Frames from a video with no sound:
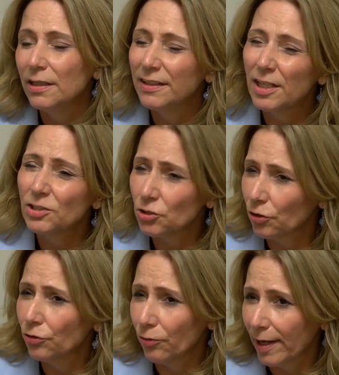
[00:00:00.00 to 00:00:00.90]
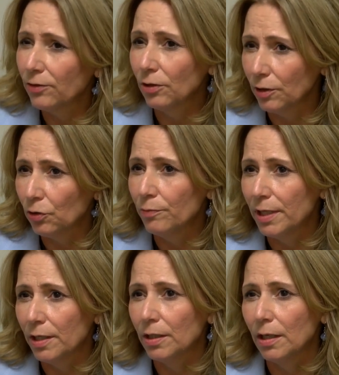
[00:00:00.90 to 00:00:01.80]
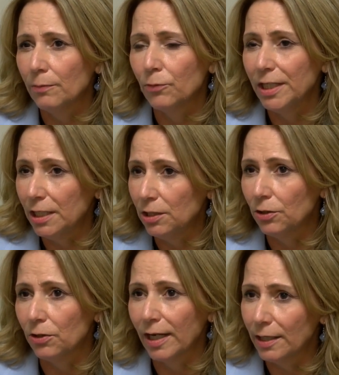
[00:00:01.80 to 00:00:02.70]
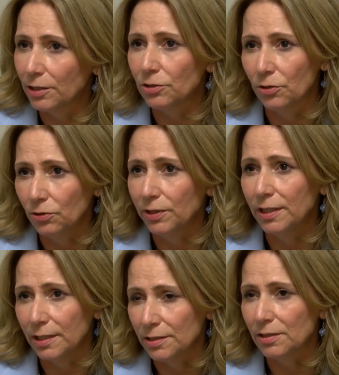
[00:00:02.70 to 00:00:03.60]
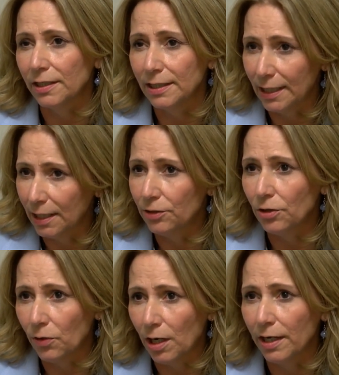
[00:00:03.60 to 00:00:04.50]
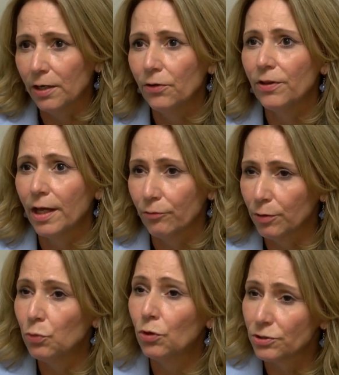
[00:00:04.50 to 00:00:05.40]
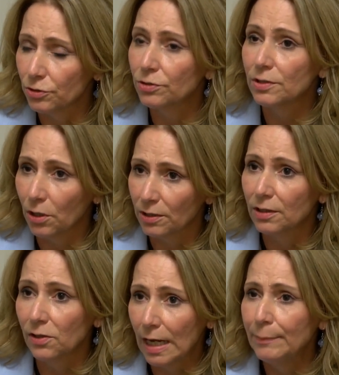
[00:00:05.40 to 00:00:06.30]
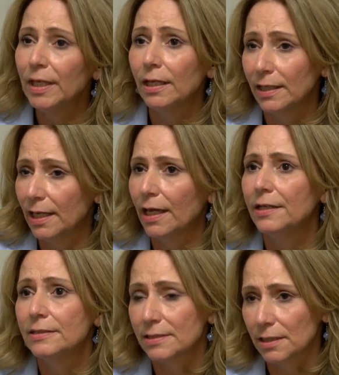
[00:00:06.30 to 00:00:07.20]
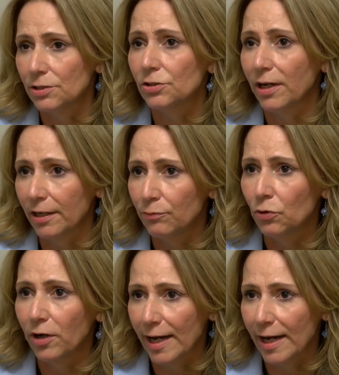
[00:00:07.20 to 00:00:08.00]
That's turned around a little bit. Um, we hear anecdotally in Kentucky and Ohio that reports are, are climbing again as kids are, have more